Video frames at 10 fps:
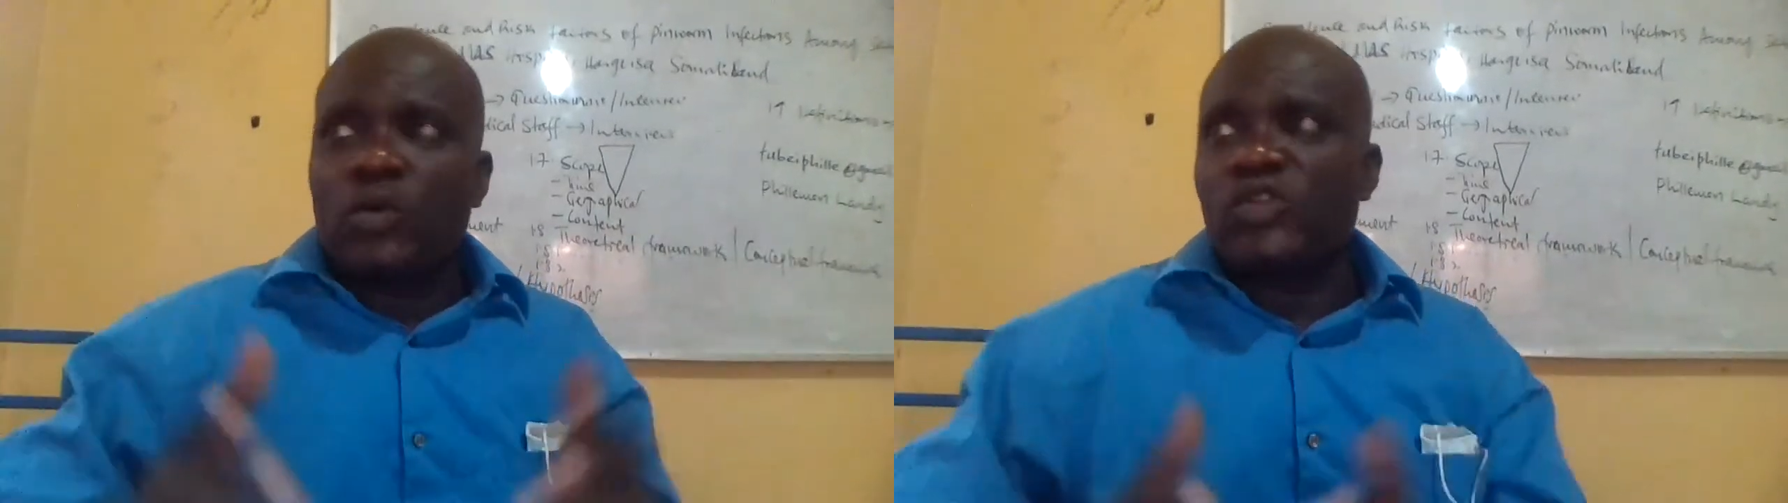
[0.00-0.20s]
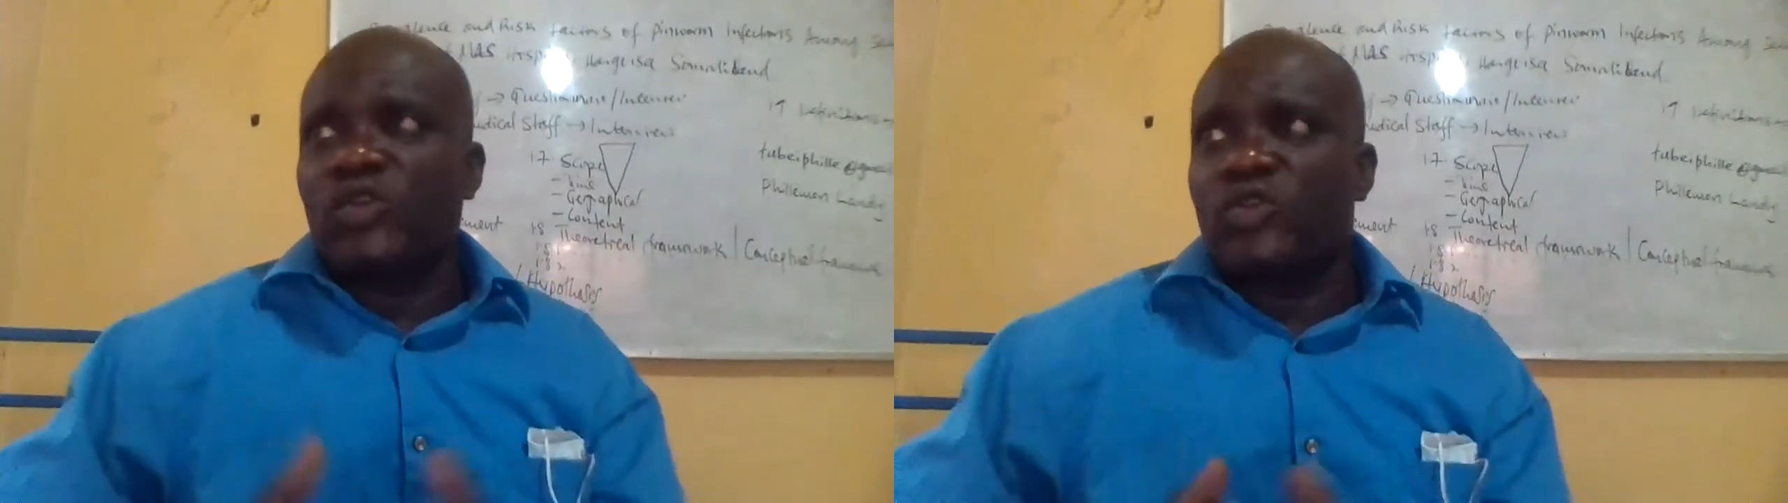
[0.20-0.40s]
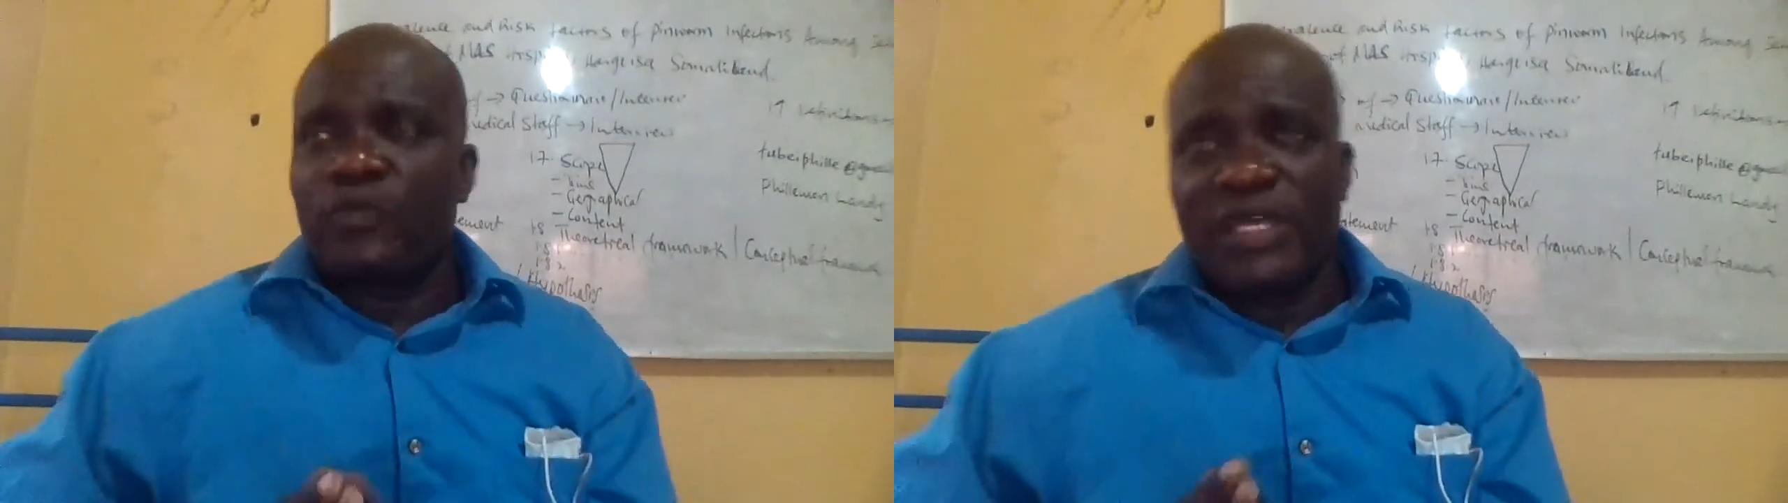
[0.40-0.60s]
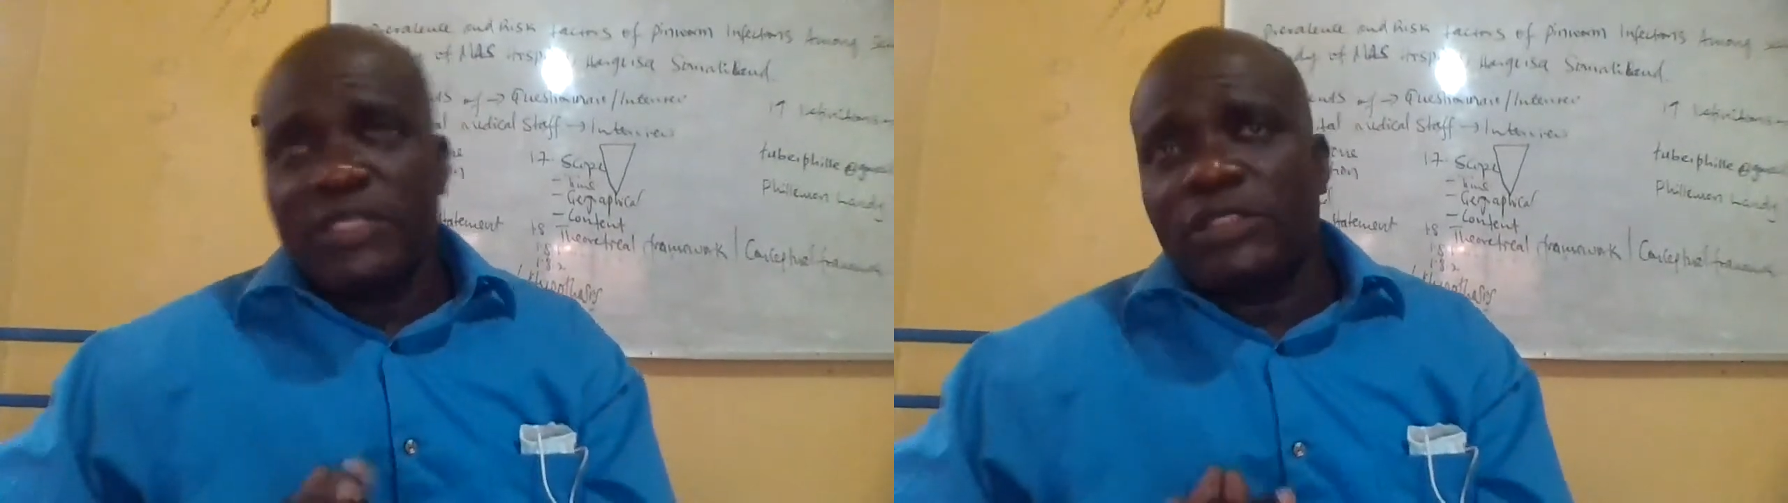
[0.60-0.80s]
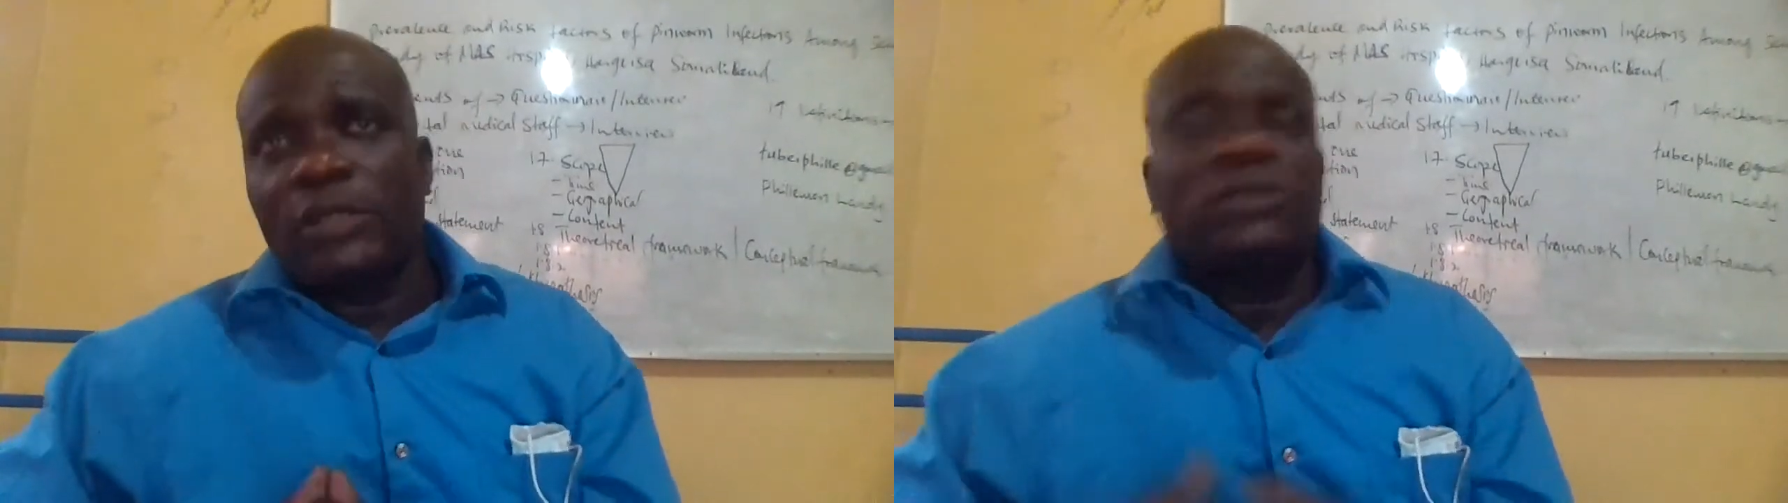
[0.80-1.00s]
also to
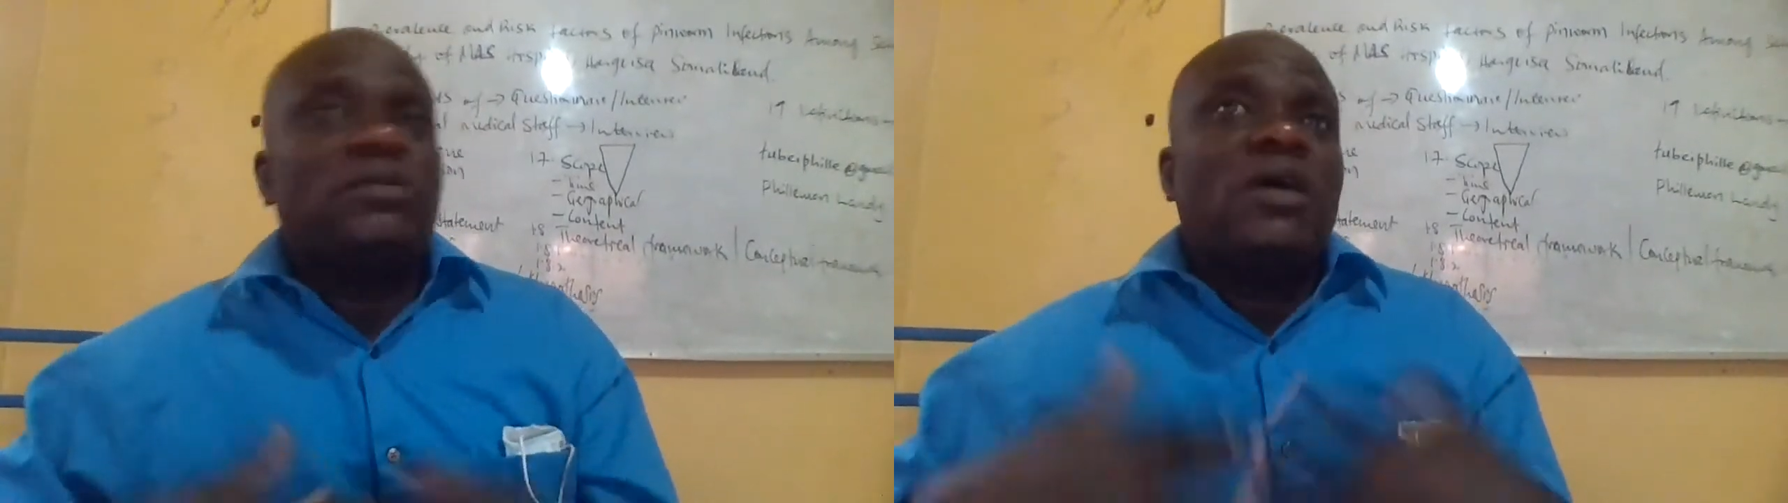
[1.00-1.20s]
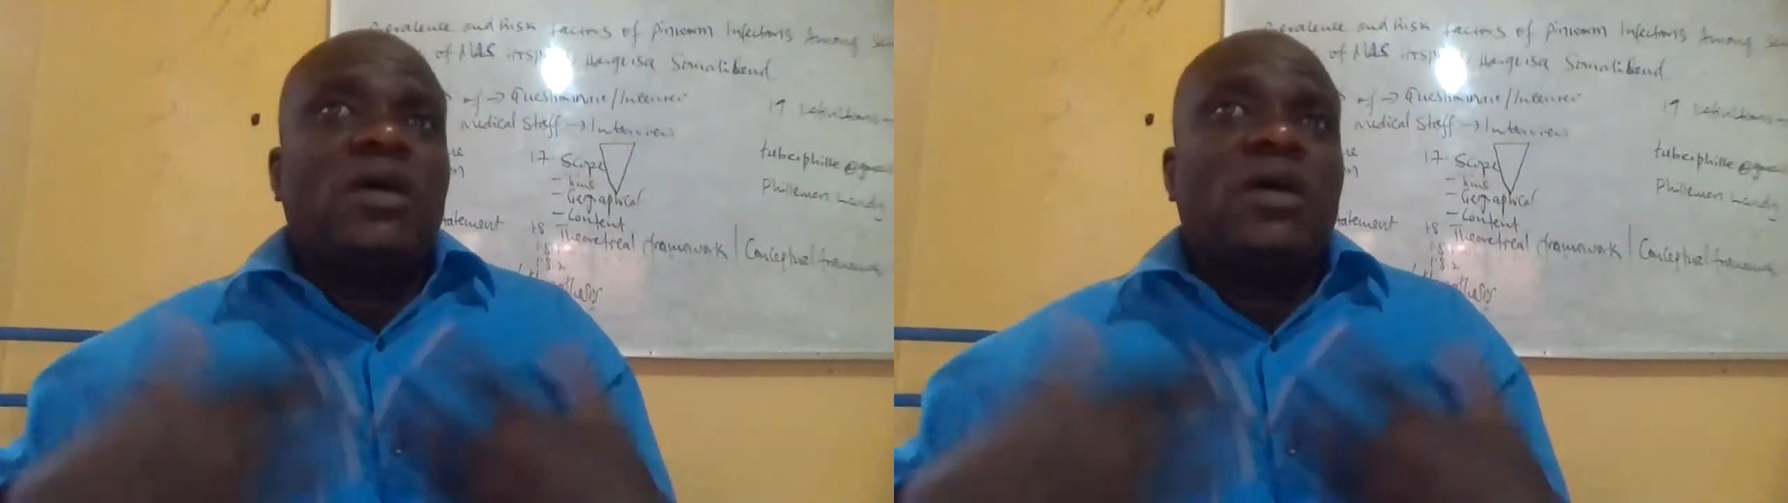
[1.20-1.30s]
mention